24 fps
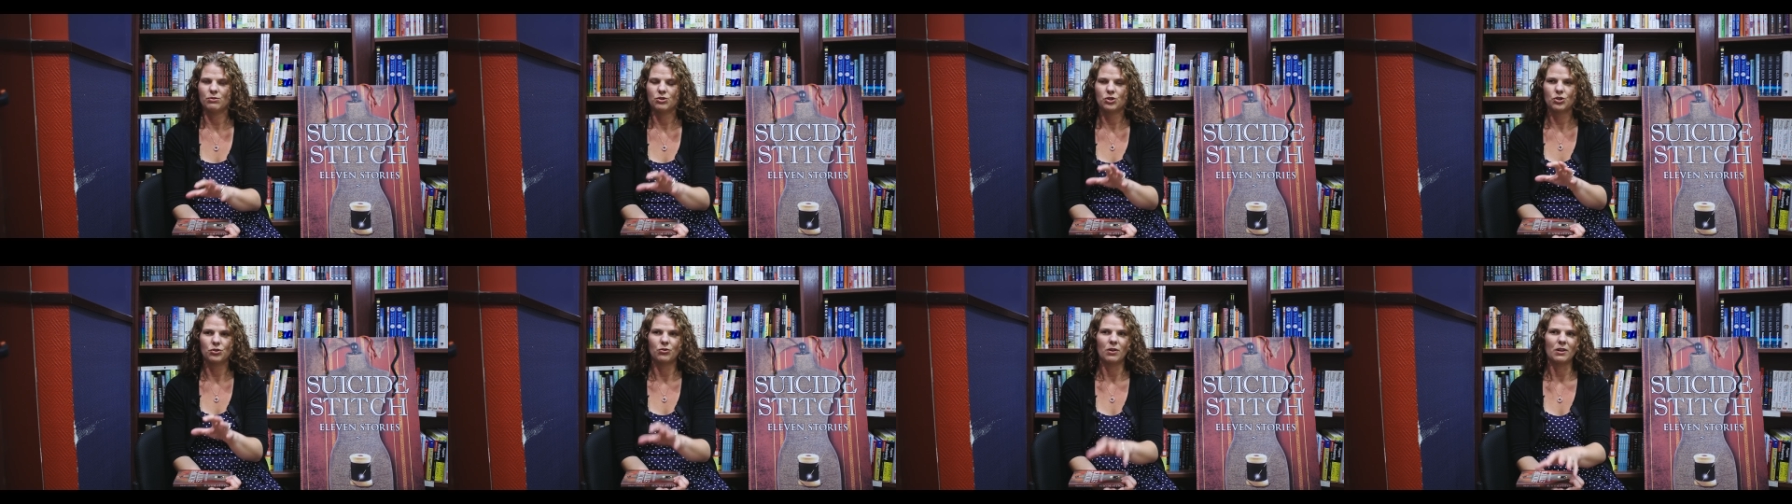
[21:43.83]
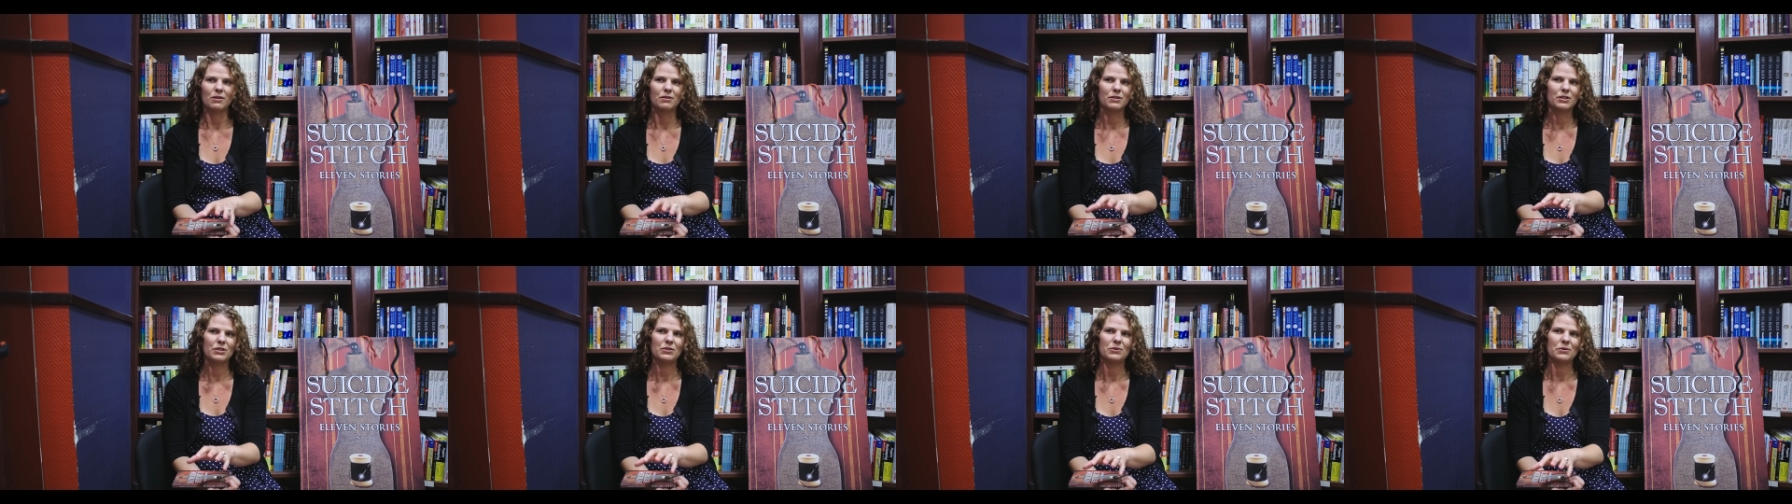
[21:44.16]

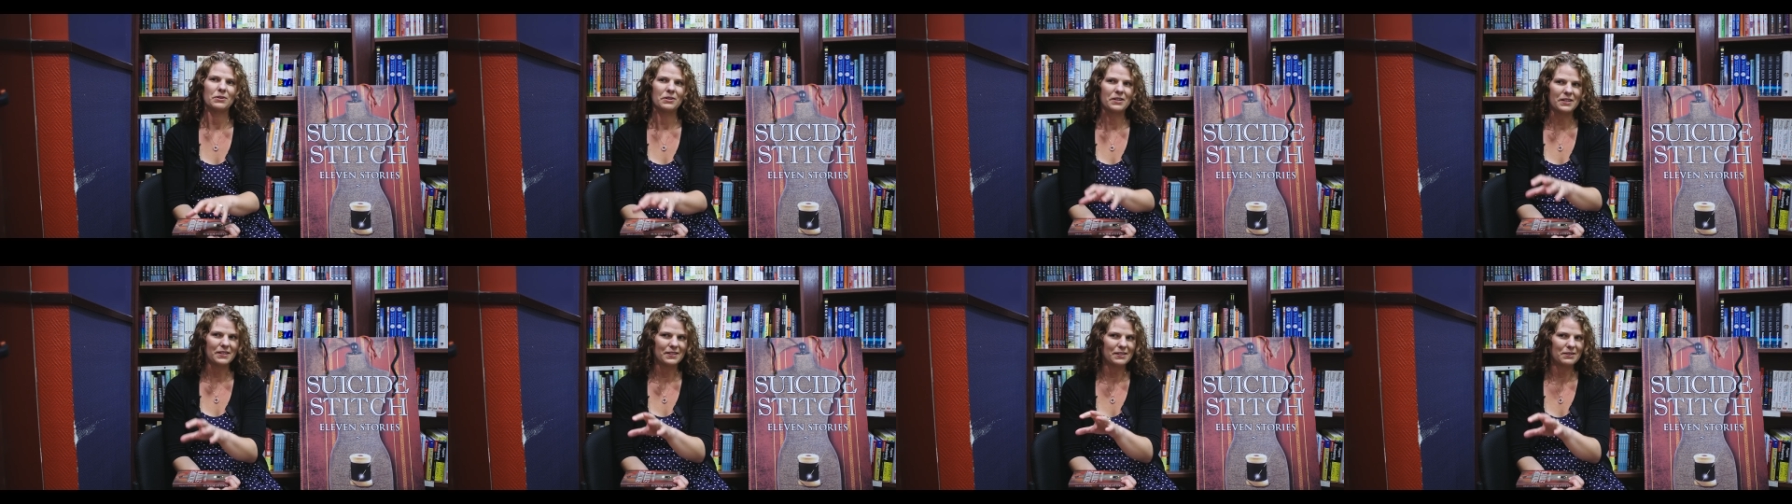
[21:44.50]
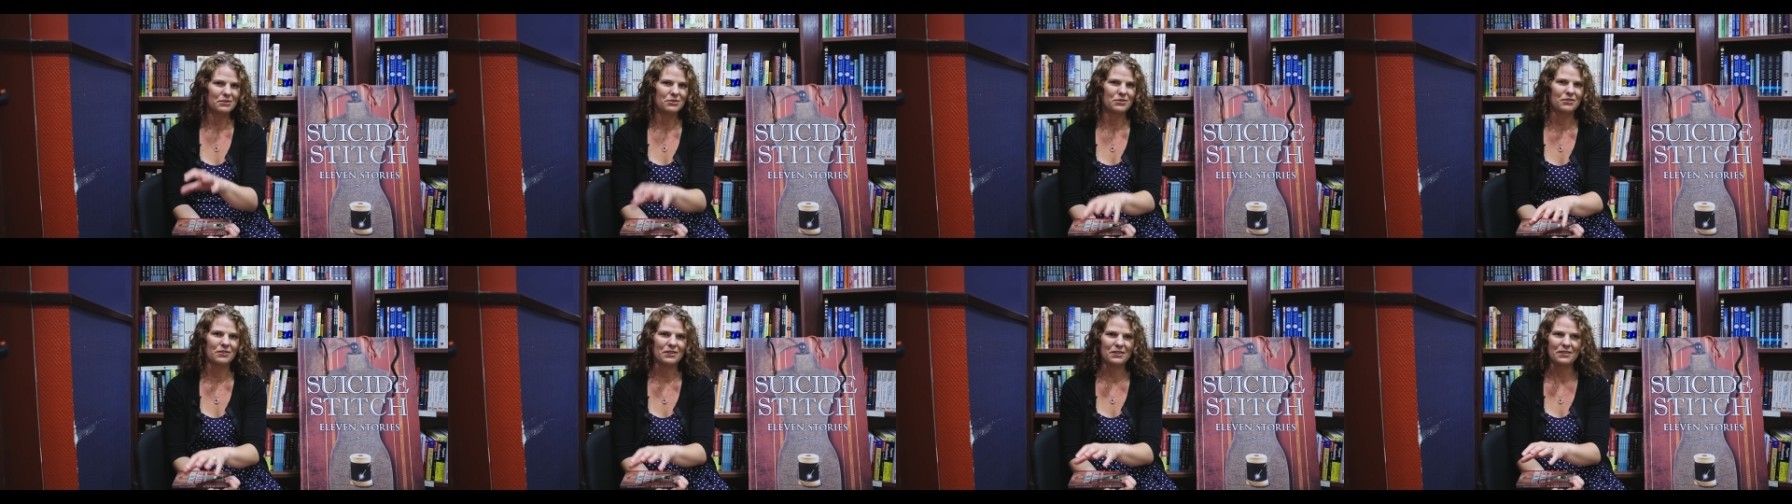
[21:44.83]
trunk stories
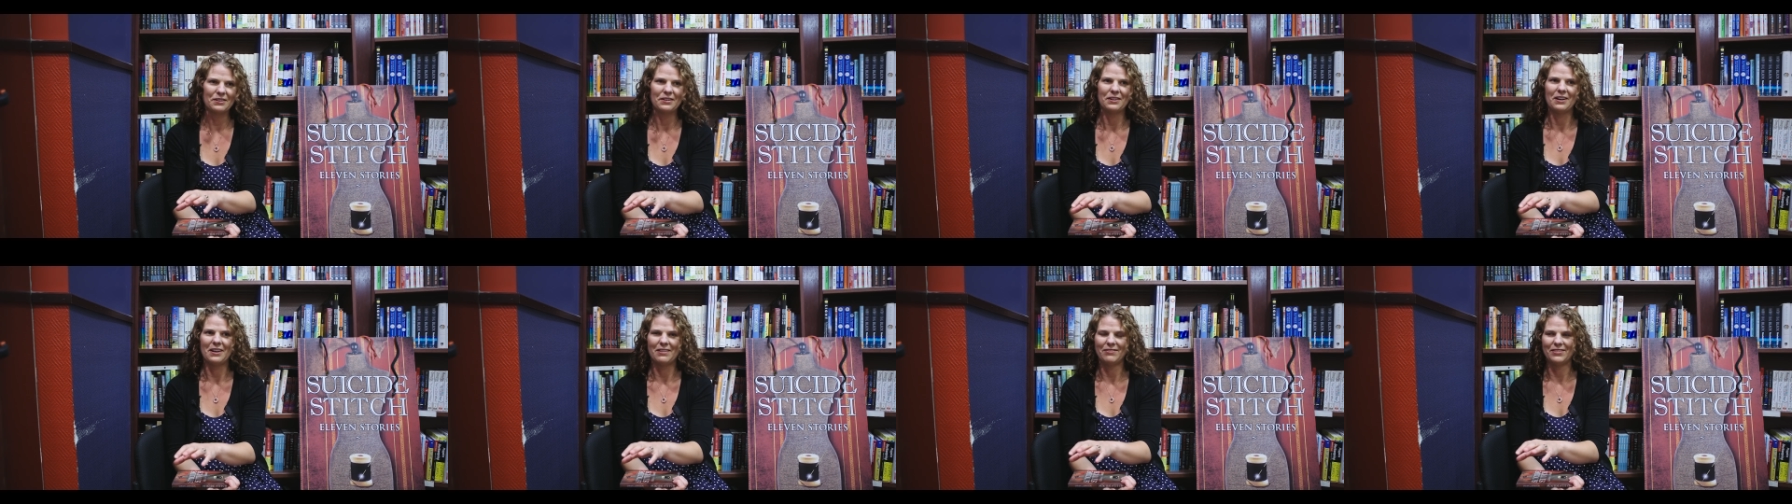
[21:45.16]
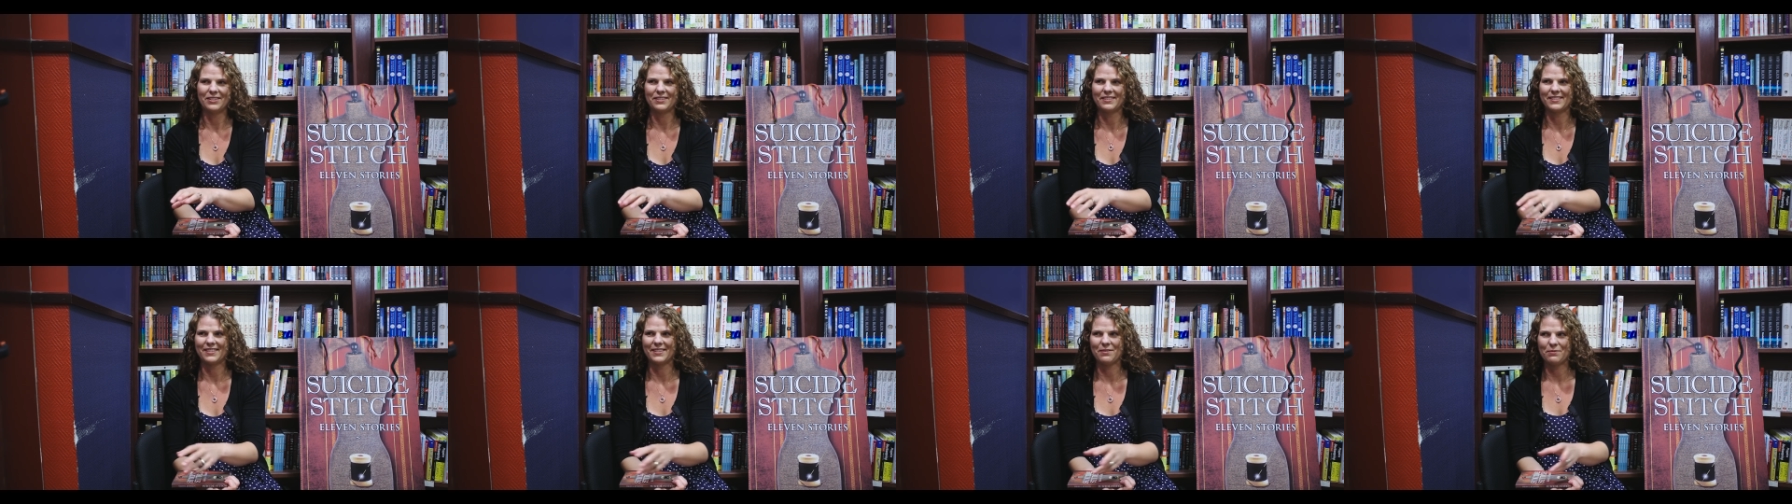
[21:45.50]
and trunk
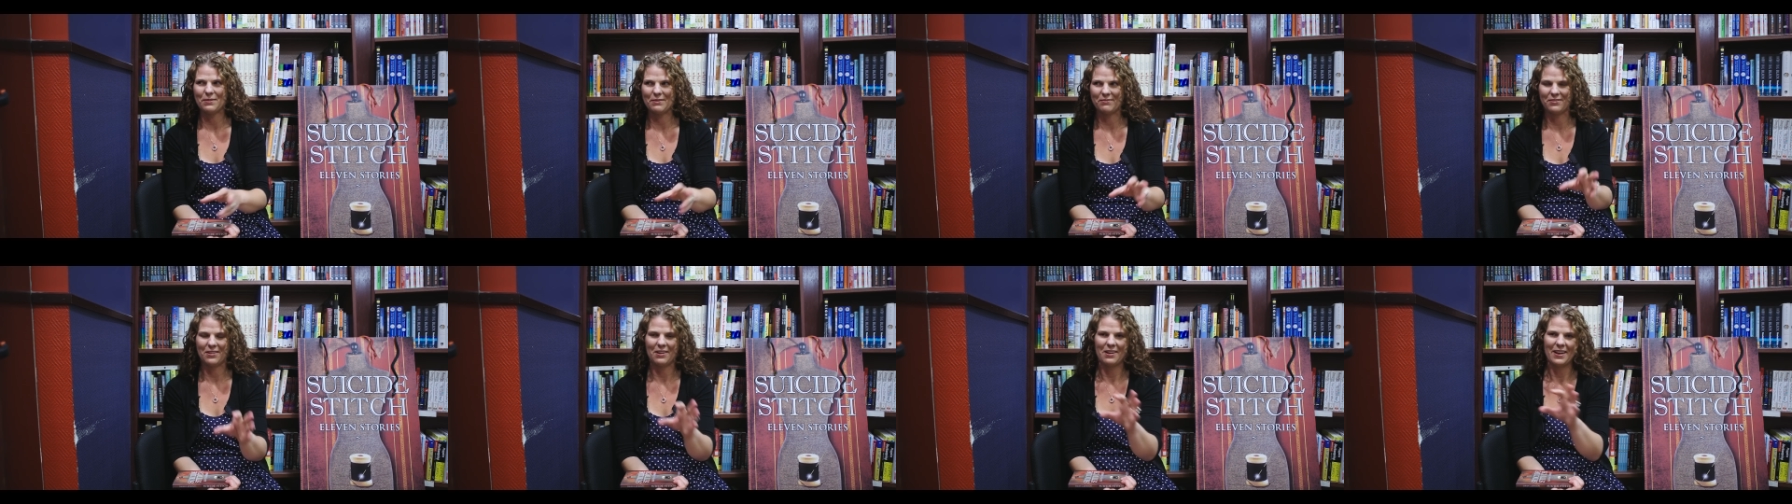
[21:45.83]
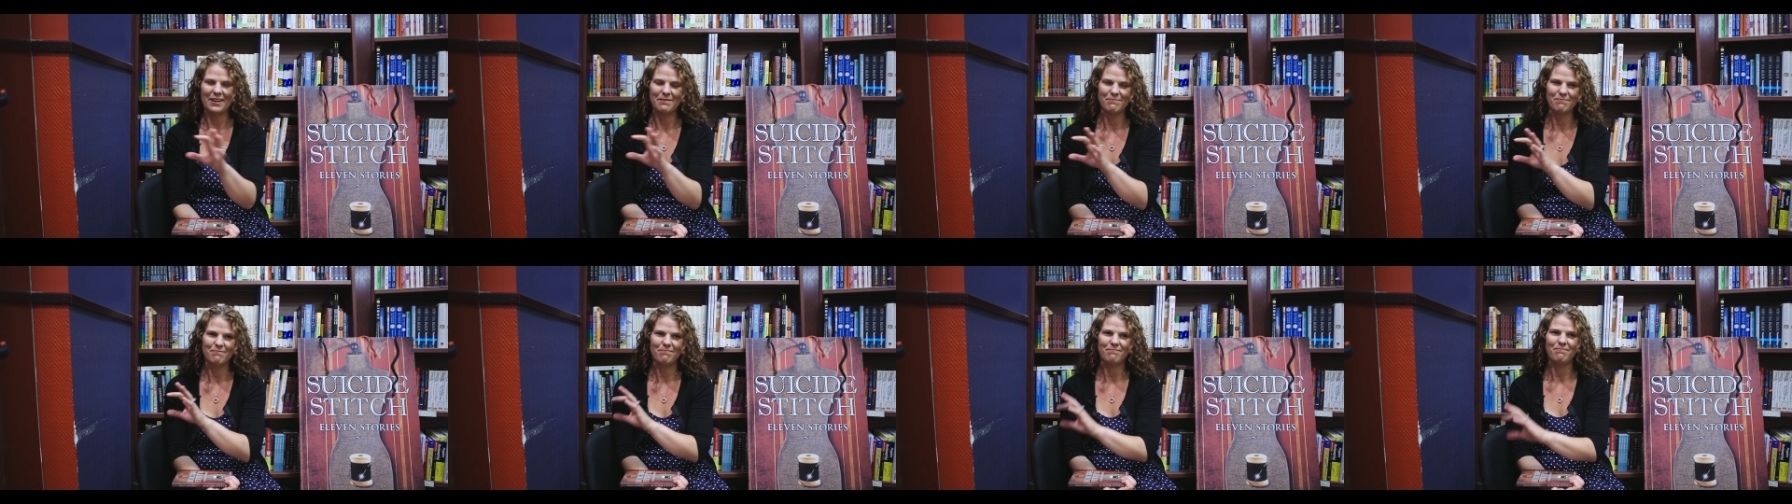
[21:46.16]
novels that we've
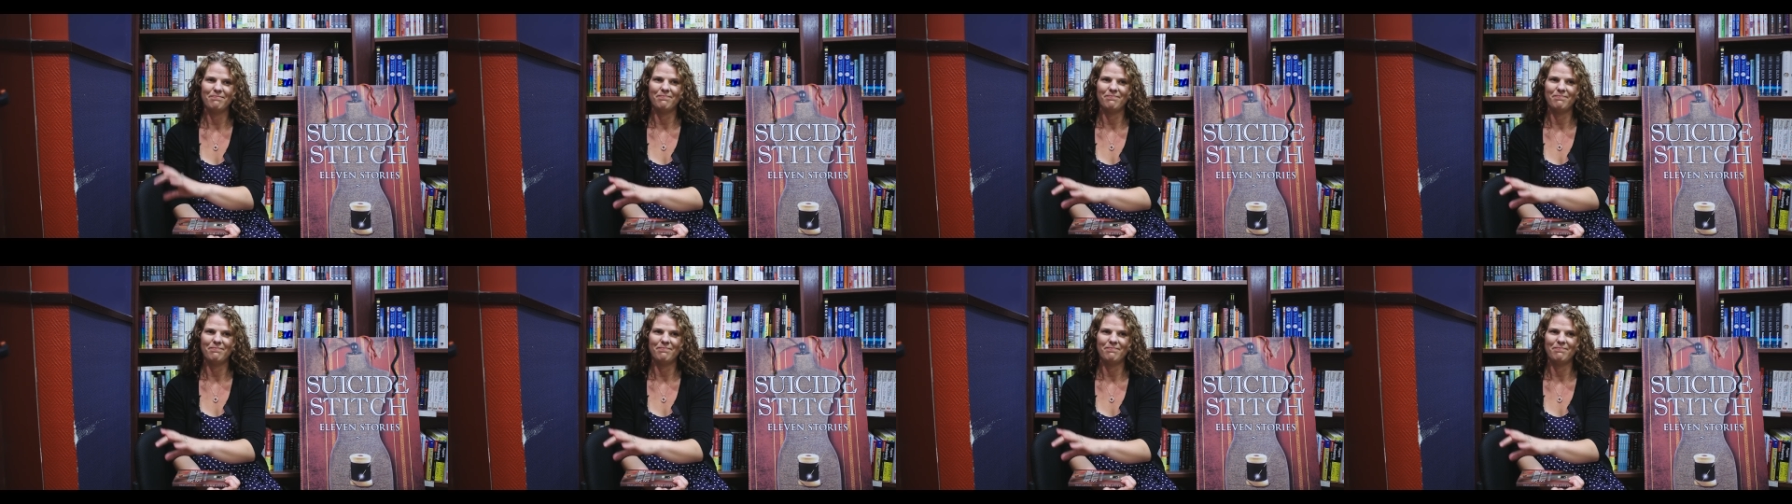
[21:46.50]
got,